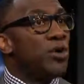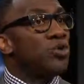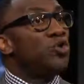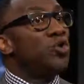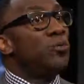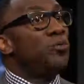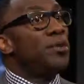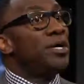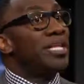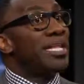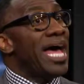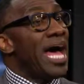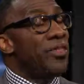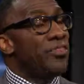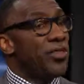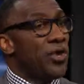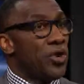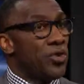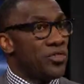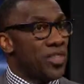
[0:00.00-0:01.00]
you put it out
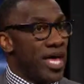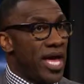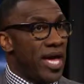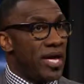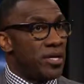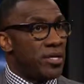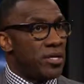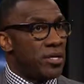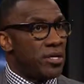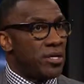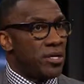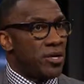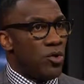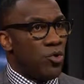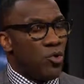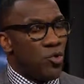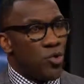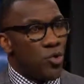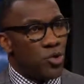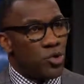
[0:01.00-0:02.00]
there on that.
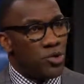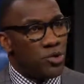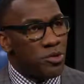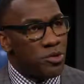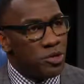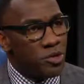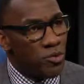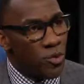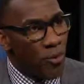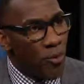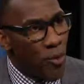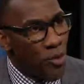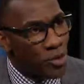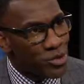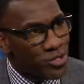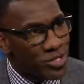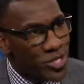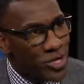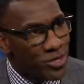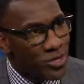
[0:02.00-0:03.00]
The reporter's
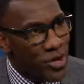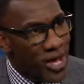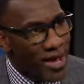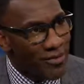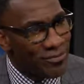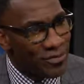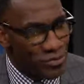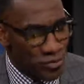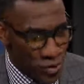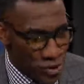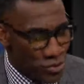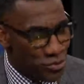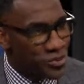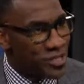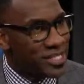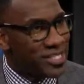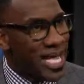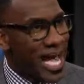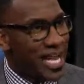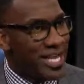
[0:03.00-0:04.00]
still going to have to, when you
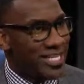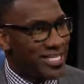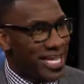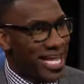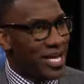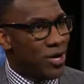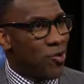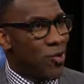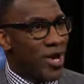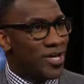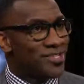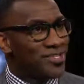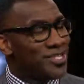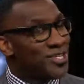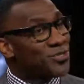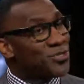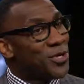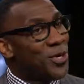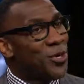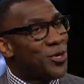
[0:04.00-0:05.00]
sit down and take questions, they're
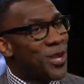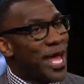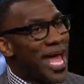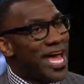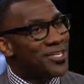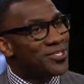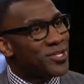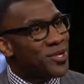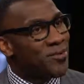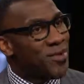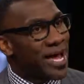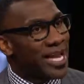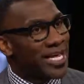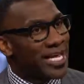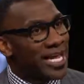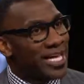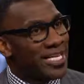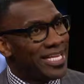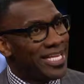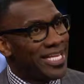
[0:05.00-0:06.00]
still going to ask you about it,
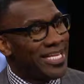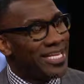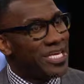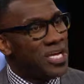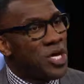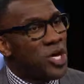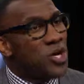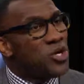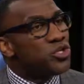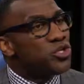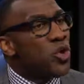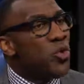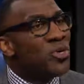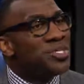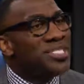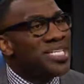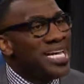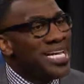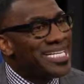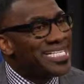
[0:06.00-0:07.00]
KD. So
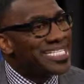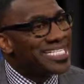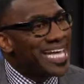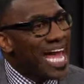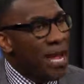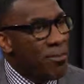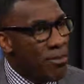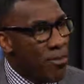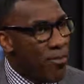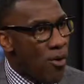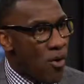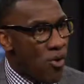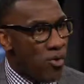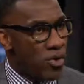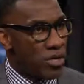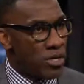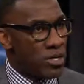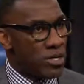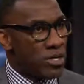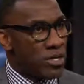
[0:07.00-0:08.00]
it's inescapable.
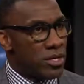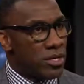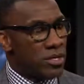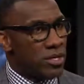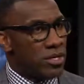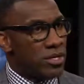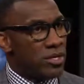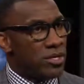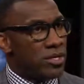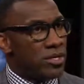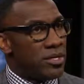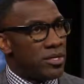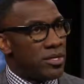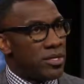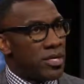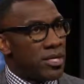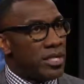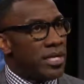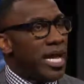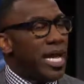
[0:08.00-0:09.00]

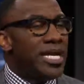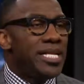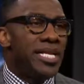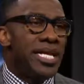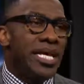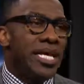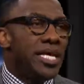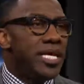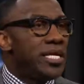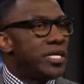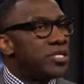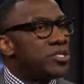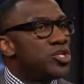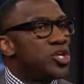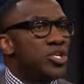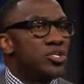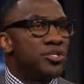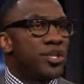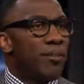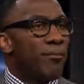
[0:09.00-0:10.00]
KD,
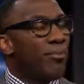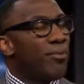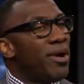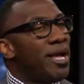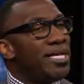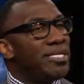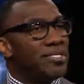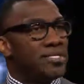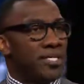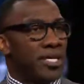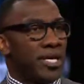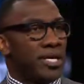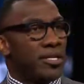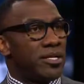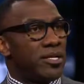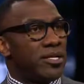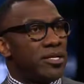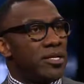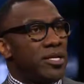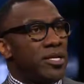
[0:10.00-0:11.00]
just embrace it.
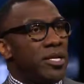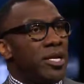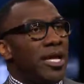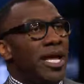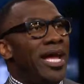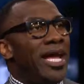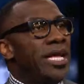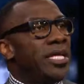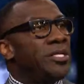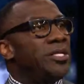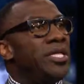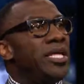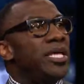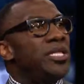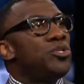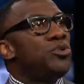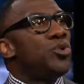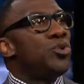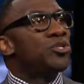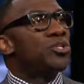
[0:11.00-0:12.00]
And
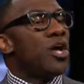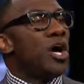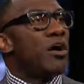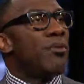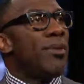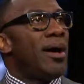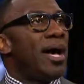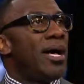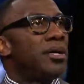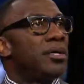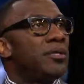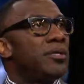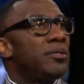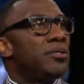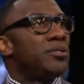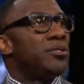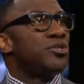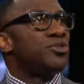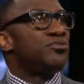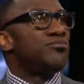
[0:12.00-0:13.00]
then you're going to talk about
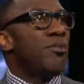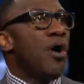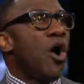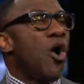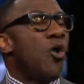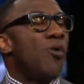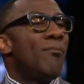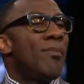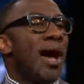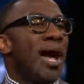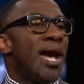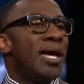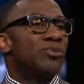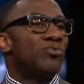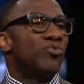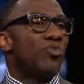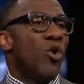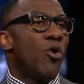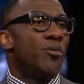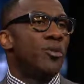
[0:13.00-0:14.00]
your small minds
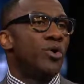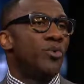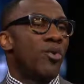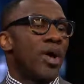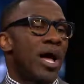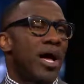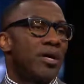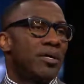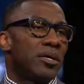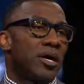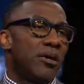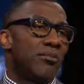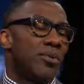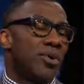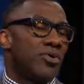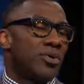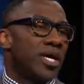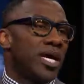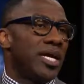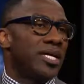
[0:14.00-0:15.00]
roaming around. Come
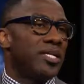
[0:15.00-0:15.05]
on, KD.